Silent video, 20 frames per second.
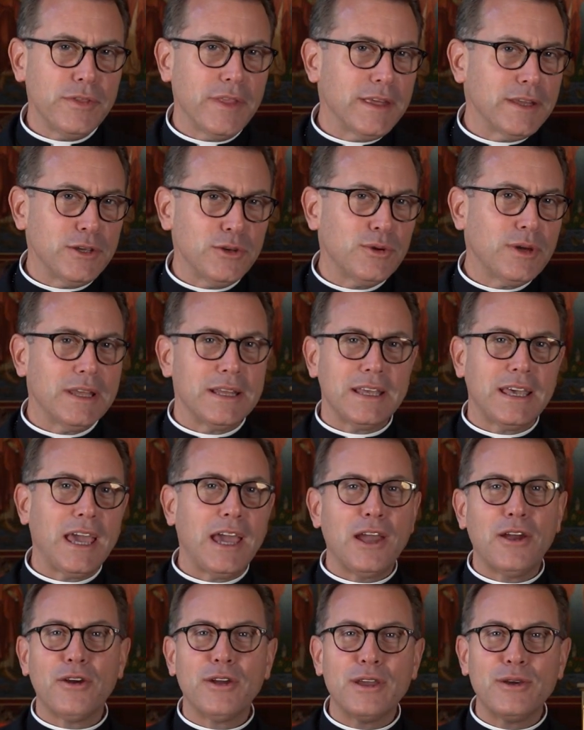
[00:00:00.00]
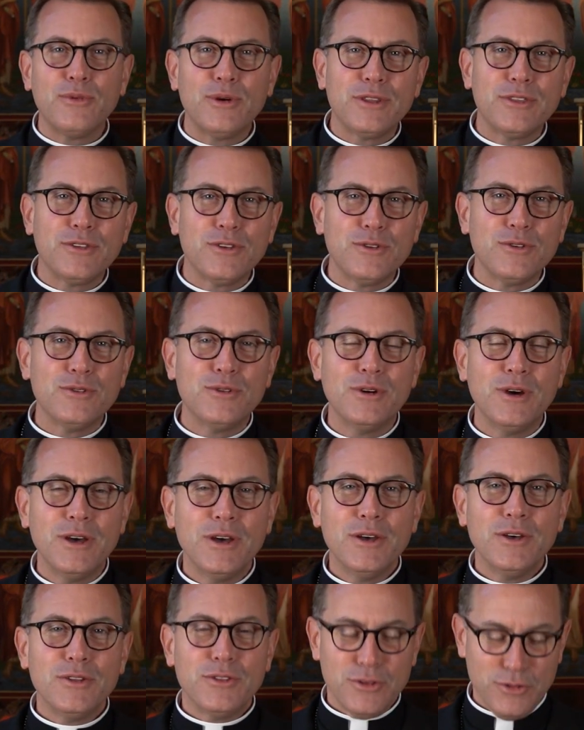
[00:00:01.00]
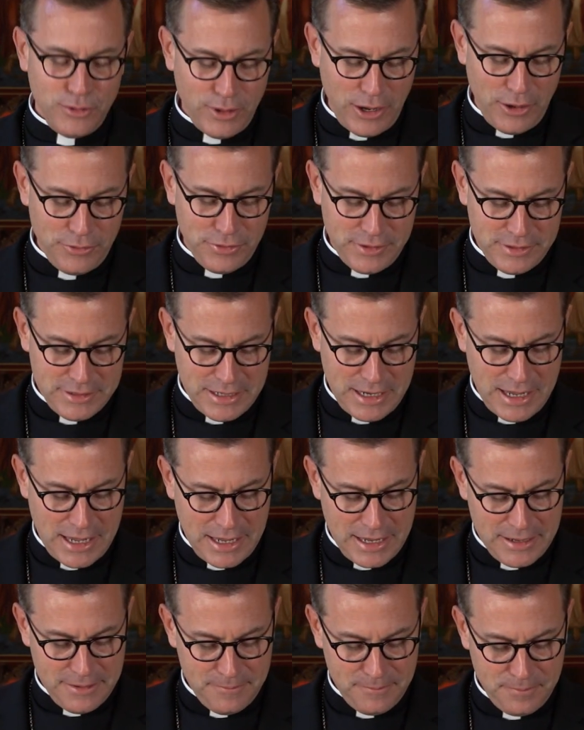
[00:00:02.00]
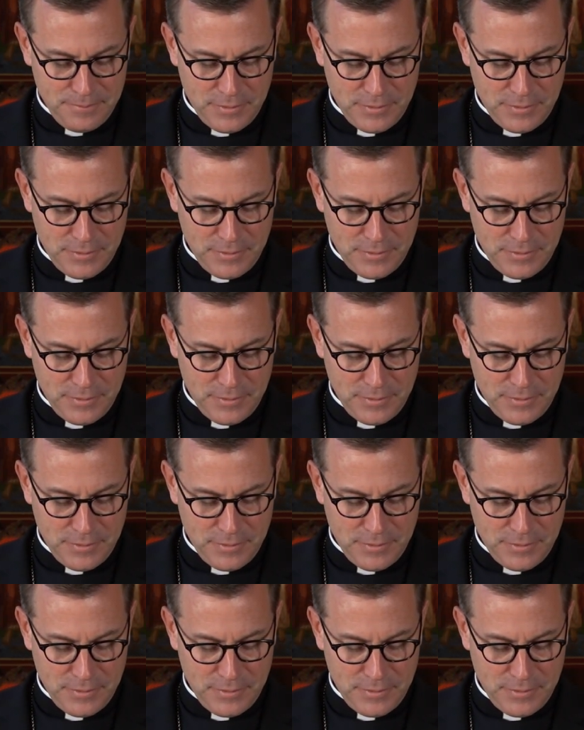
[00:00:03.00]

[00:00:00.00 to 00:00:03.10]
that you can carry with you throughout the day.